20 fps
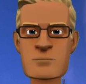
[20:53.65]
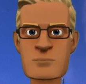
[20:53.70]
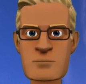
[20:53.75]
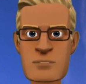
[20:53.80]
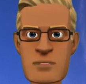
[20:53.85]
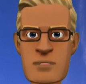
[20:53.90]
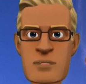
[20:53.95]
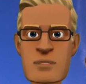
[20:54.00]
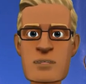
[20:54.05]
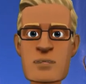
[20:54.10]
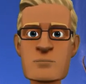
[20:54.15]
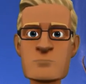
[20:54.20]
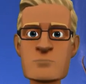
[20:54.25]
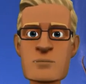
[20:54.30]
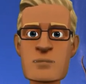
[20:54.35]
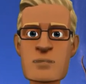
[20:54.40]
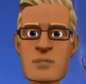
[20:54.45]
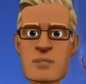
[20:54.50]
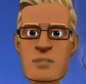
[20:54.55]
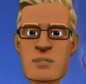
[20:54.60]
The more
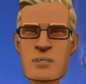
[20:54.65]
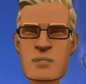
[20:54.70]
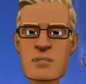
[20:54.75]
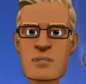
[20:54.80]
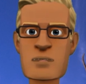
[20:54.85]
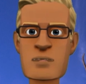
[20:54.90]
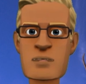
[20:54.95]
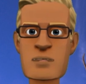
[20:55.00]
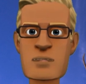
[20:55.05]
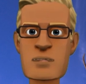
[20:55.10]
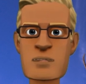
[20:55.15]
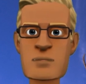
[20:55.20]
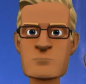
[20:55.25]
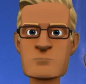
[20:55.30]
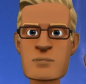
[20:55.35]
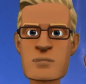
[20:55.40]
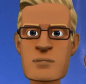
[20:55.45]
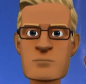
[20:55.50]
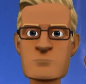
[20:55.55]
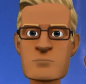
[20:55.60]
you learn about
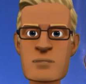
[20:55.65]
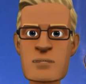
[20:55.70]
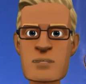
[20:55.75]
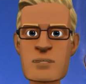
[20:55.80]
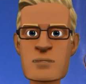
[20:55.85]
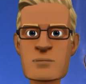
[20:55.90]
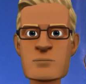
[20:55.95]
Jehovah,